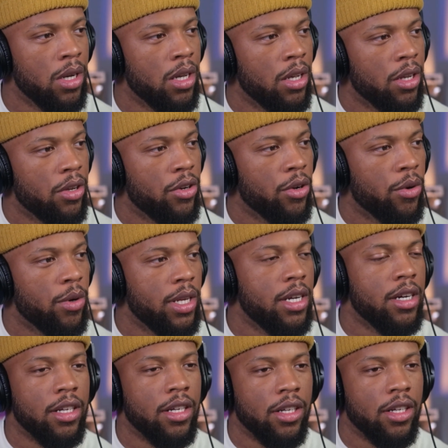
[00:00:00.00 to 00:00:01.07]
You know, he could
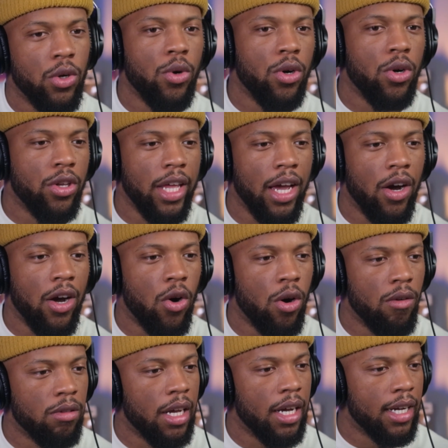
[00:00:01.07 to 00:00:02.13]
have told her that
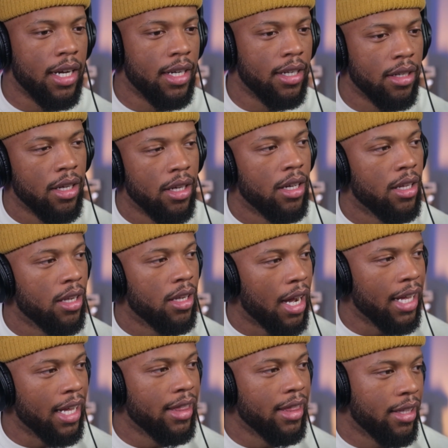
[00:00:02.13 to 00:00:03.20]
offline. I
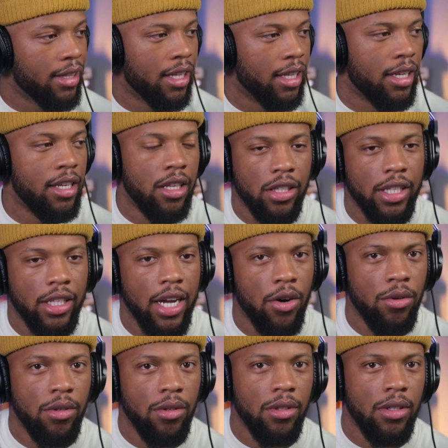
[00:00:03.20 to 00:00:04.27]
think that he looked out.
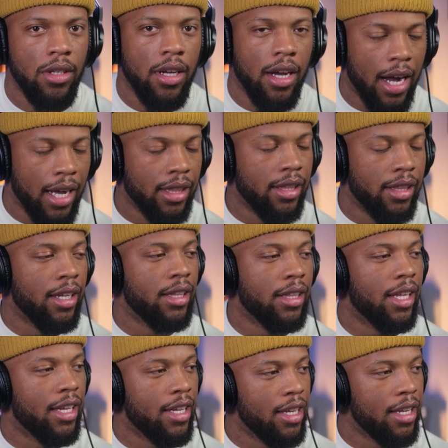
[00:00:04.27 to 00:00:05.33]
I think that
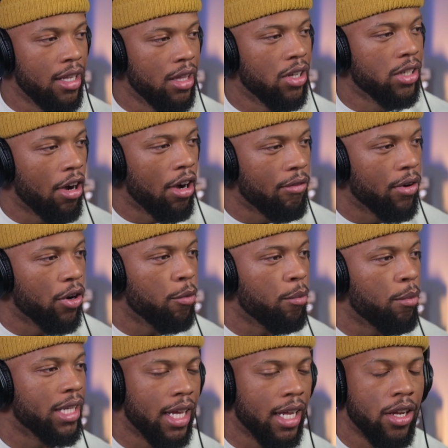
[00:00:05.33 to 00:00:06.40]
he looked out for her by
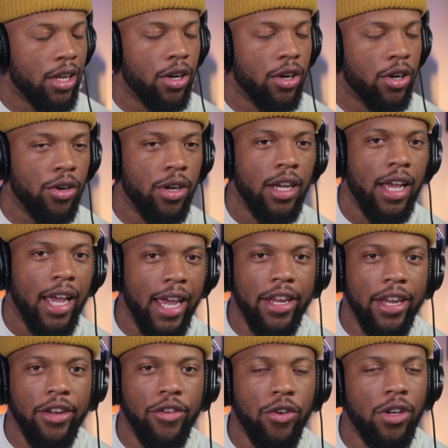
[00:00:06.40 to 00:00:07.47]
telling her, hey,
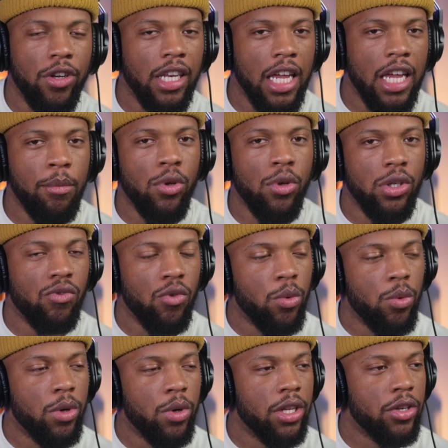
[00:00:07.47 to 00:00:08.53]
your label is ruining
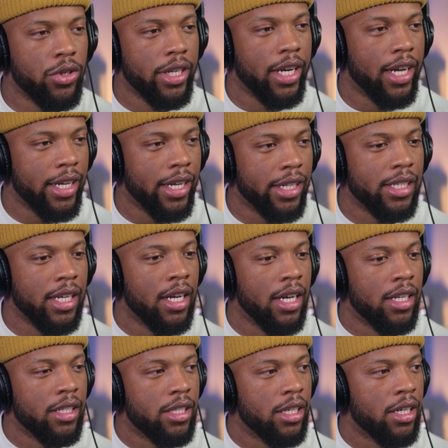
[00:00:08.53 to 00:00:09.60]
your chance
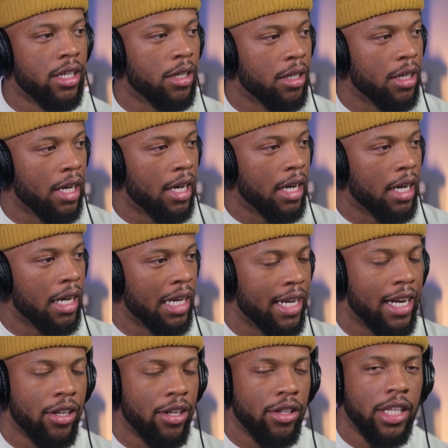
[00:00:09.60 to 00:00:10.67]
to get out
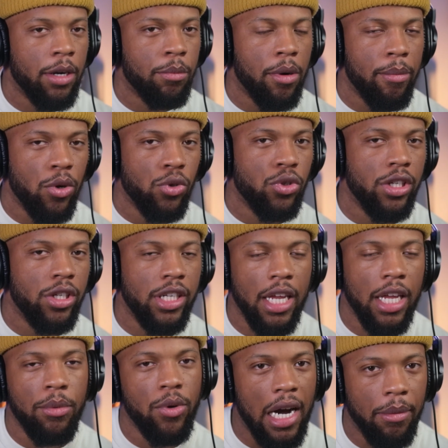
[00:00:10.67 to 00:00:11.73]
there and promote your debut
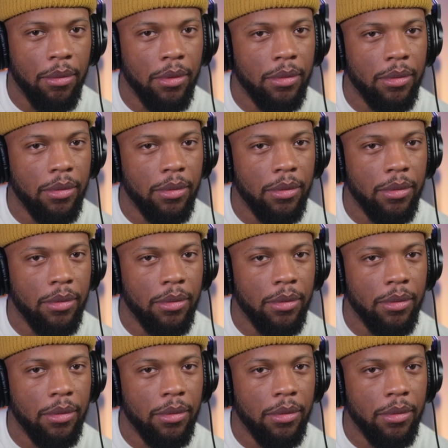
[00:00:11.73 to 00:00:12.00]
album.